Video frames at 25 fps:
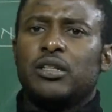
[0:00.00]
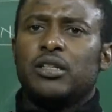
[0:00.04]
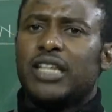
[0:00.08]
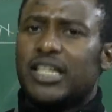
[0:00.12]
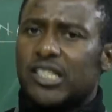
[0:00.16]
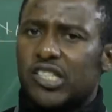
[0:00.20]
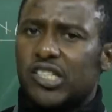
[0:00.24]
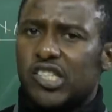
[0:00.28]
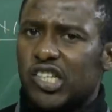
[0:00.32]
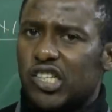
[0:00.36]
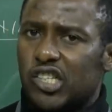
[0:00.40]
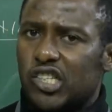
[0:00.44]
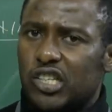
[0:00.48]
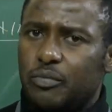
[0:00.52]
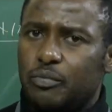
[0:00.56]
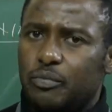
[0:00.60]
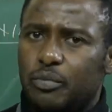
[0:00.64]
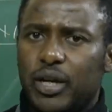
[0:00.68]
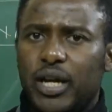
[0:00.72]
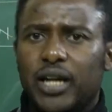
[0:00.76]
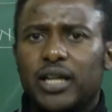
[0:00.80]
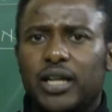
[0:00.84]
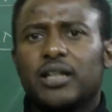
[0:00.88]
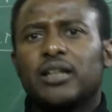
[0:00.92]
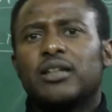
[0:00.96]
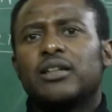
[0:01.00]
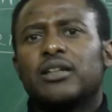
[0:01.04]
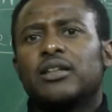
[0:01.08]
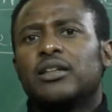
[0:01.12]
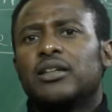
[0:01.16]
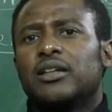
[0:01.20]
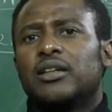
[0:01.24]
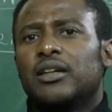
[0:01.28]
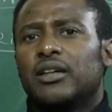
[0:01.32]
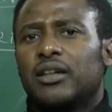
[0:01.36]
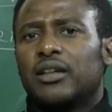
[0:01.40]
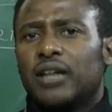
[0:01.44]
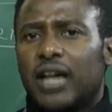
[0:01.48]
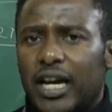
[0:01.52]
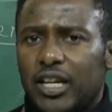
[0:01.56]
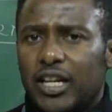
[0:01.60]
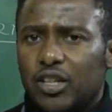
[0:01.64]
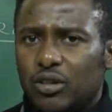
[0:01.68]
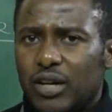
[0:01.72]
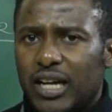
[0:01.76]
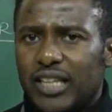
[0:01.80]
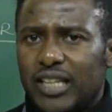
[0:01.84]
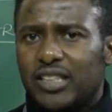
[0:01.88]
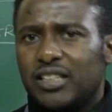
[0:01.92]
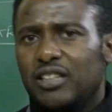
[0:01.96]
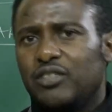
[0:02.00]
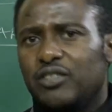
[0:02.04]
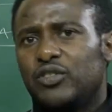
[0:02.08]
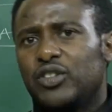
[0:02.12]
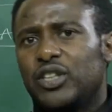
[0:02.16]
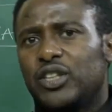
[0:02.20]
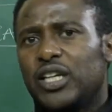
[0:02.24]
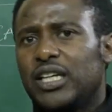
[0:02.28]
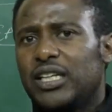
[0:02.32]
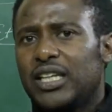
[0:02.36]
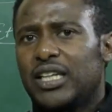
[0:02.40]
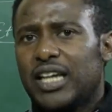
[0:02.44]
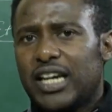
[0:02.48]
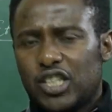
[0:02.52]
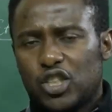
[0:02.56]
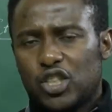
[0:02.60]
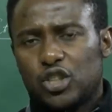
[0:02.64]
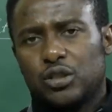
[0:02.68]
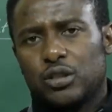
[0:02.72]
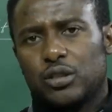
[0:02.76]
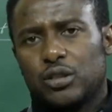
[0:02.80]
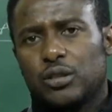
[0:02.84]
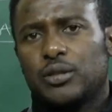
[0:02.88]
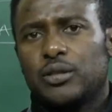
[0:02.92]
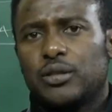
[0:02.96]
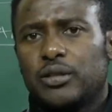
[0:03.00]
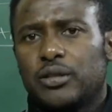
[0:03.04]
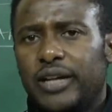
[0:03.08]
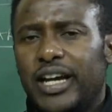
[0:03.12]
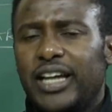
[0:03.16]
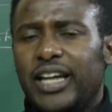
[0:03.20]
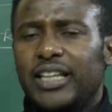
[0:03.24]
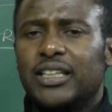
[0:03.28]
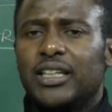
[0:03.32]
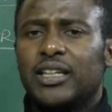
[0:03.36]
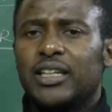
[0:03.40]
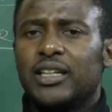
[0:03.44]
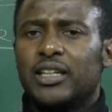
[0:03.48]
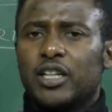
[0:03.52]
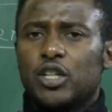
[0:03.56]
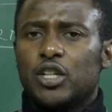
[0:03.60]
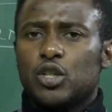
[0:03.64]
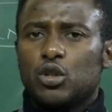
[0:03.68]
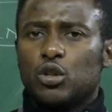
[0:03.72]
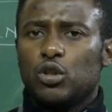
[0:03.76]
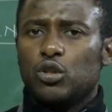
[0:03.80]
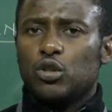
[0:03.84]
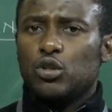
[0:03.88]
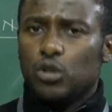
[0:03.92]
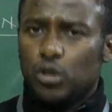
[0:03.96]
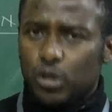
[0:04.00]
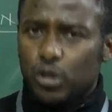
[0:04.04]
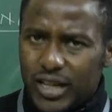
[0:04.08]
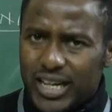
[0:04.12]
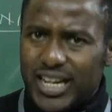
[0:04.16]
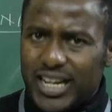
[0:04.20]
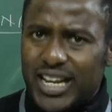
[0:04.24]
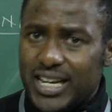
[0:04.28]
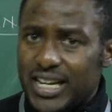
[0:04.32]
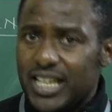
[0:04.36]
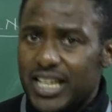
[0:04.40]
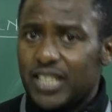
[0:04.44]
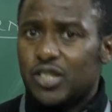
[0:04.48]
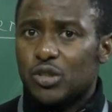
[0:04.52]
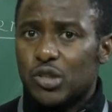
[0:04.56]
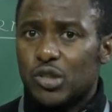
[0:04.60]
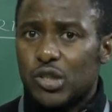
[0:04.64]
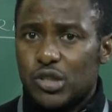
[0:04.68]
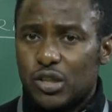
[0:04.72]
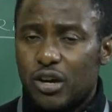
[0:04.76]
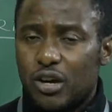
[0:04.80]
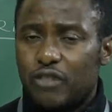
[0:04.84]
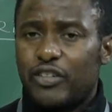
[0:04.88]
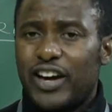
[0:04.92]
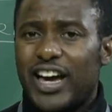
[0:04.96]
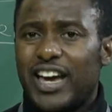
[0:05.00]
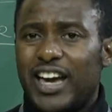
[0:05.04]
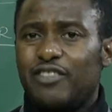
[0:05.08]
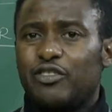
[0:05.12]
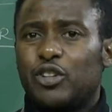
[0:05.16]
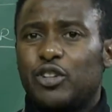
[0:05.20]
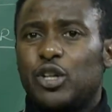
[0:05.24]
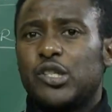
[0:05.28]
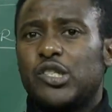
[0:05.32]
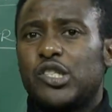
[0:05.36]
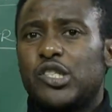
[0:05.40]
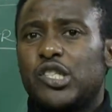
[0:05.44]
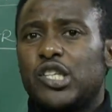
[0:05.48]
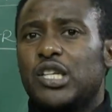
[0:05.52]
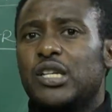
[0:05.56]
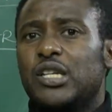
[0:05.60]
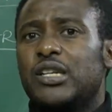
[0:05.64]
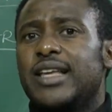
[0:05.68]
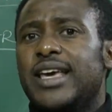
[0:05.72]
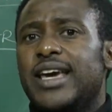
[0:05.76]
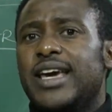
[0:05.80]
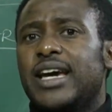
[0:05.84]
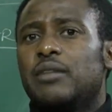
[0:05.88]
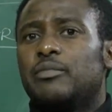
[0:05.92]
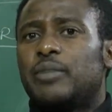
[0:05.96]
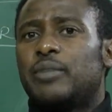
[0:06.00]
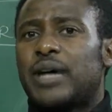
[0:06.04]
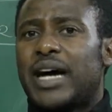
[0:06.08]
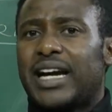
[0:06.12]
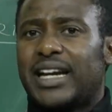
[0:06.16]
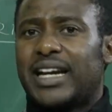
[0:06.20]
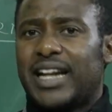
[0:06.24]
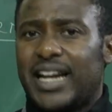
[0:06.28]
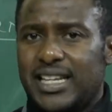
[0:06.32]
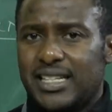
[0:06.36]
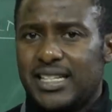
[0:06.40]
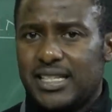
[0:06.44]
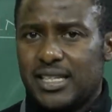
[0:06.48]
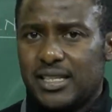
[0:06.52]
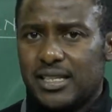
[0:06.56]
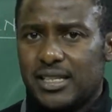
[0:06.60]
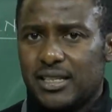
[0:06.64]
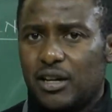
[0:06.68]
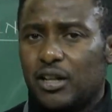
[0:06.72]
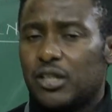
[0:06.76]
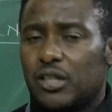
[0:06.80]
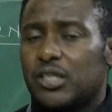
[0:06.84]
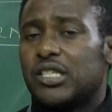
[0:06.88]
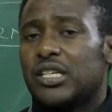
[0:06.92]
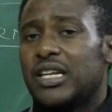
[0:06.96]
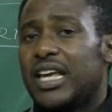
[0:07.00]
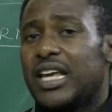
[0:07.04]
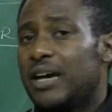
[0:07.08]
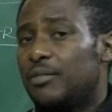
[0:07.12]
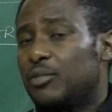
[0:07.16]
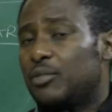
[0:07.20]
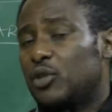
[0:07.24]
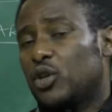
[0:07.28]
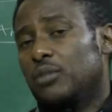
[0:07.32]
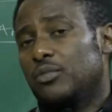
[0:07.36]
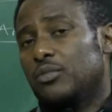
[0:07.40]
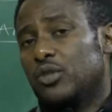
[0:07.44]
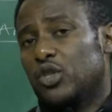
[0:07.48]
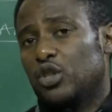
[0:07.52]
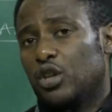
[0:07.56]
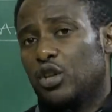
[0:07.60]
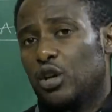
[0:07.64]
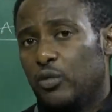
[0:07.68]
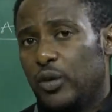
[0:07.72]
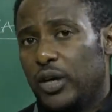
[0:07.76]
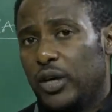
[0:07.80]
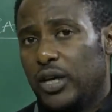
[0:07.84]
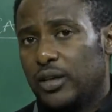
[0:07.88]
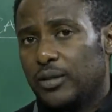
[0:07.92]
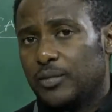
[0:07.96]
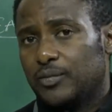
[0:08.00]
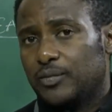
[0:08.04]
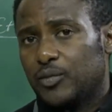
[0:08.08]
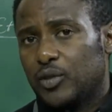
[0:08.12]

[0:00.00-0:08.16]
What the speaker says: There is a shipwreck and you are drifted ashore, right? So you really need to survive until help arises, until help comes your way.